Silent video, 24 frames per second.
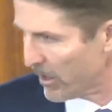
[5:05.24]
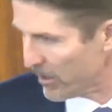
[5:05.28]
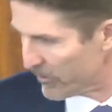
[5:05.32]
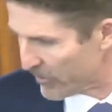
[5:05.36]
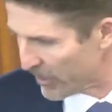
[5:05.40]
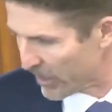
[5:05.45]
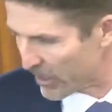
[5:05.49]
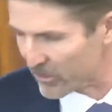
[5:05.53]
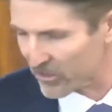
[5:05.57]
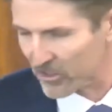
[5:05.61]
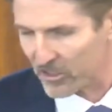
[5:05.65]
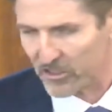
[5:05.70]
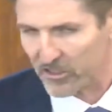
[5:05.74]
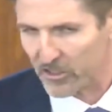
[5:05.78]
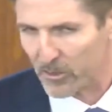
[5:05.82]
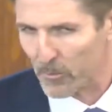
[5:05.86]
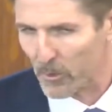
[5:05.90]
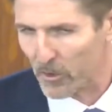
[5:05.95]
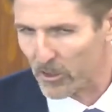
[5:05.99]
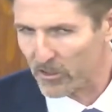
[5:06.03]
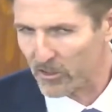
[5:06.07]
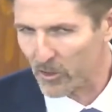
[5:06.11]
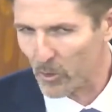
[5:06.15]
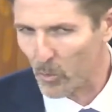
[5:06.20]

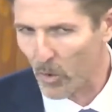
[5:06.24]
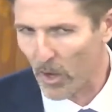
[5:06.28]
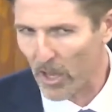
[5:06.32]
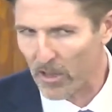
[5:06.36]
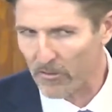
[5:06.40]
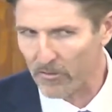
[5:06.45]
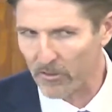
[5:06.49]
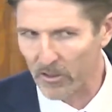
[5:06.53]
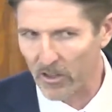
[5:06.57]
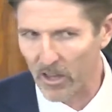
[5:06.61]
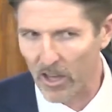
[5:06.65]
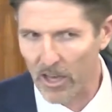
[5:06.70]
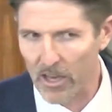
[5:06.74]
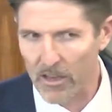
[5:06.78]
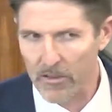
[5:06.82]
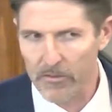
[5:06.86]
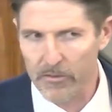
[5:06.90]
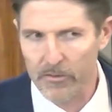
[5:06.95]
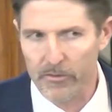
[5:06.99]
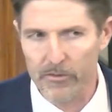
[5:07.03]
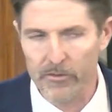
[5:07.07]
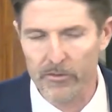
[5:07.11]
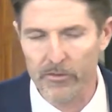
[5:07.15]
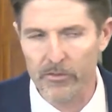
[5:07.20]
Evangelism is a way of
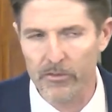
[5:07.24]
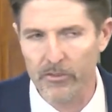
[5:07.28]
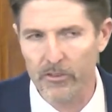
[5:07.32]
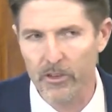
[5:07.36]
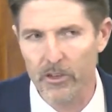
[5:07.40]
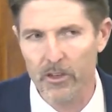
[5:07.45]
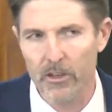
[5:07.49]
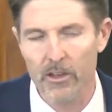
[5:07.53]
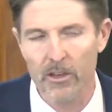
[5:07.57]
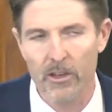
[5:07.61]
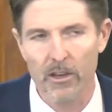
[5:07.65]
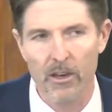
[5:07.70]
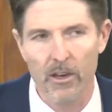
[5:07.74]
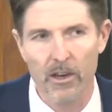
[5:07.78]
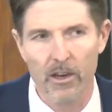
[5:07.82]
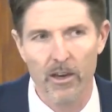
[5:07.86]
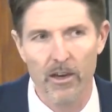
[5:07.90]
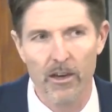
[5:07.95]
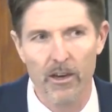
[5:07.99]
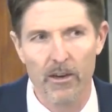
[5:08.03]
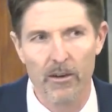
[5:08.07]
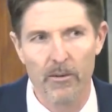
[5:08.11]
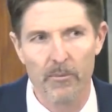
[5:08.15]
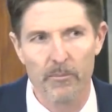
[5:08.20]
life. We
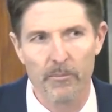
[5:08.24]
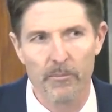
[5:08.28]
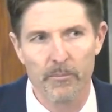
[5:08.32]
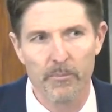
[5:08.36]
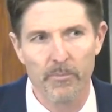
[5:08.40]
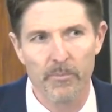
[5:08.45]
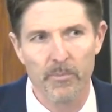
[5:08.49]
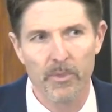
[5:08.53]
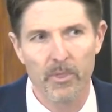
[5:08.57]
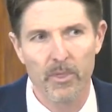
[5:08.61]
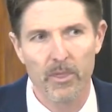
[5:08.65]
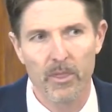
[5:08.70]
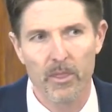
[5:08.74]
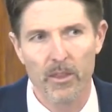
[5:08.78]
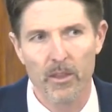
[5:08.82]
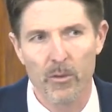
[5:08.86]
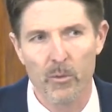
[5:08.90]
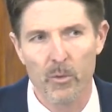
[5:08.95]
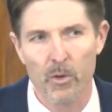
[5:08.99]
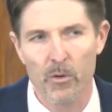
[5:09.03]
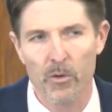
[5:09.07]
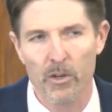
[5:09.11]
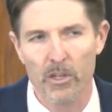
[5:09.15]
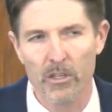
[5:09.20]

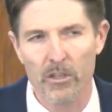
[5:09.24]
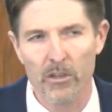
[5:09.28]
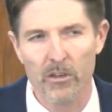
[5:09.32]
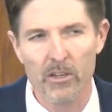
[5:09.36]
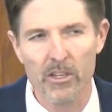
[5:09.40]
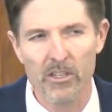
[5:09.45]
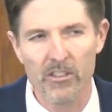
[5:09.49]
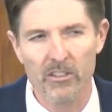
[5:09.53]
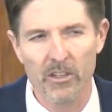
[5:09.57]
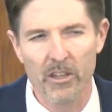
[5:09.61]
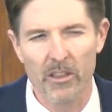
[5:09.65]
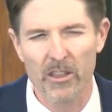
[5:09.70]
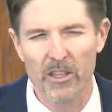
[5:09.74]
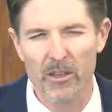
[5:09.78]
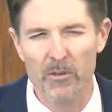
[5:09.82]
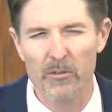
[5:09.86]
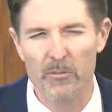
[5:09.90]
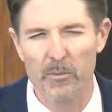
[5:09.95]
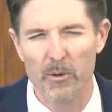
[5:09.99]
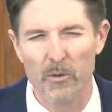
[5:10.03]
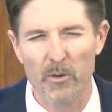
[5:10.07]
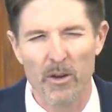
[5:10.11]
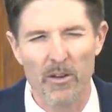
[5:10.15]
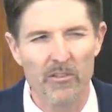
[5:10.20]
were encouraged, I think it
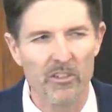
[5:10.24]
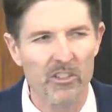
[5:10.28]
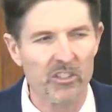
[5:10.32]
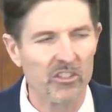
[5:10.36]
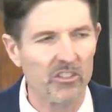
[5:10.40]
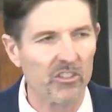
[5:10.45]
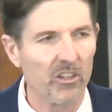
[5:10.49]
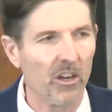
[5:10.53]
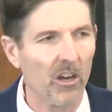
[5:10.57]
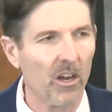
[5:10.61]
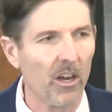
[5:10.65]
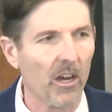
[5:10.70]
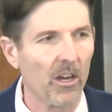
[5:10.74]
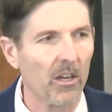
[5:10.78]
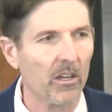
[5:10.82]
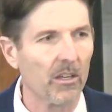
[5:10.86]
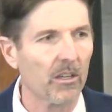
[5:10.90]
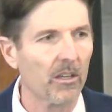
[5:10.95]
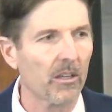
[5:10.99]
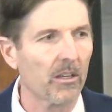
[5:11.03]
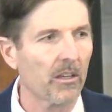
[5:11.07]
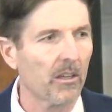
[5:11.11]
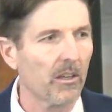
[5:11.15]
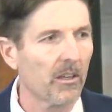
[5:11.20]
was by Reverend Shaw,
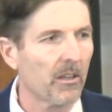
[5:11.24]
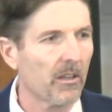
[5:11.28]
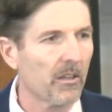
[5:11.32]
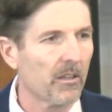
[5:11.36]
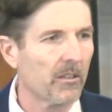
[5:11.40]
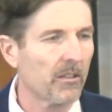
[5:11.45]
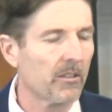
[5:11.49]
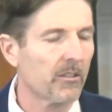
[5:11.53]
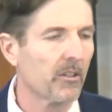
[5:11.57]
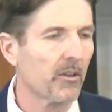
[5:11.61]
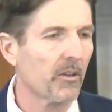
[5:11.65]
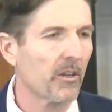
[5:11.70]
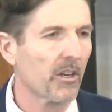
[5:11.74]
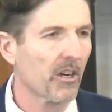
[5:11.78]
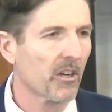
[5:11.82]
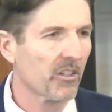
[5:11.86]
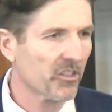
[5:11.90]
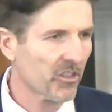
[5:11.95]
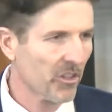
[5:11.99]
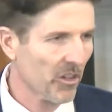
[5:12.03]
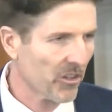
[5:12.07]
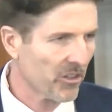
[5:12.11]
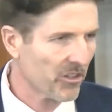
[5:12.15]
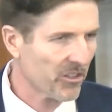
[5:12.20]
to in our
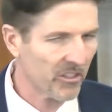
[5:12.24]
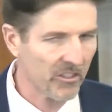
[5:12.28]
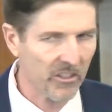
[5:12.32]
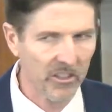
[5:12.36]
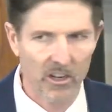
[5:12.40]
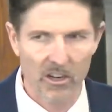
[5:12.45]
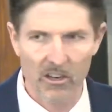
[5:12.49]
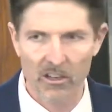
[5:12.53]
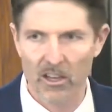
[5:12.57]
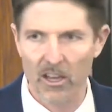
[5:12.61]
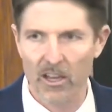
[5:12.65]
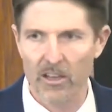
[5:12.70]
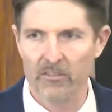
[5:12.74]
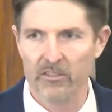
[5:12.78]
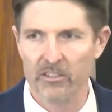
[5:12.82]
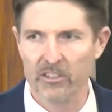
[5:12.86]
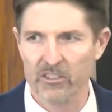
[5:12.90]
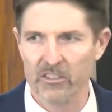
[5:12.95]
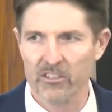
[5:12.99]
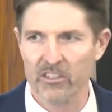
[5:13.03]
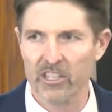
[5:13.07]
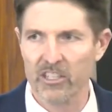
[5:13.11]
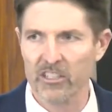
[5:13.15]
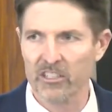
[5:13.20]
churches, in our lives,
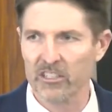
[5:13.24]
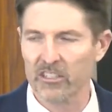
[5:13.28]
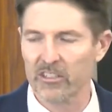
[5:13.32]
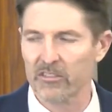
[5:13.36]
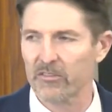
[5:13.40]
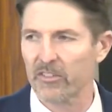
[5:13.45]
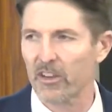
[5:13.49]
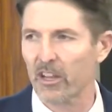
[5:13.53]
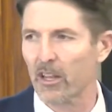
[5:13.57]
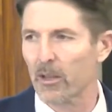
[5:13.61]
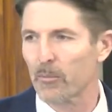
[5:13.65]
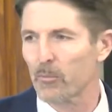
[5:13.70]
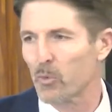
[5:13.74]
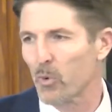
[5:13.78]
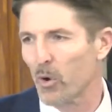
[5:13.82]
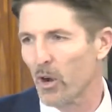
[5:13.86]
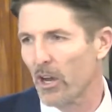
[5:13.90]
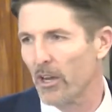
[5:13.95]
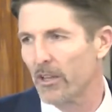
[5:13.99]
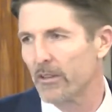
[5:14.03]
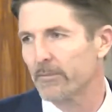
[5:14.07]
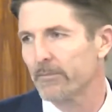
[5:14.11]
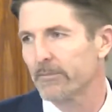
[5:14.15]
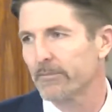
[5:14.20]
to seek to develop
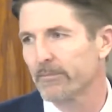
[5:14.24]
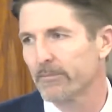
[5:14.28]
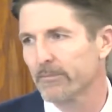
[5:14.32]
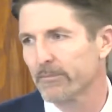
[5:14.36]
what?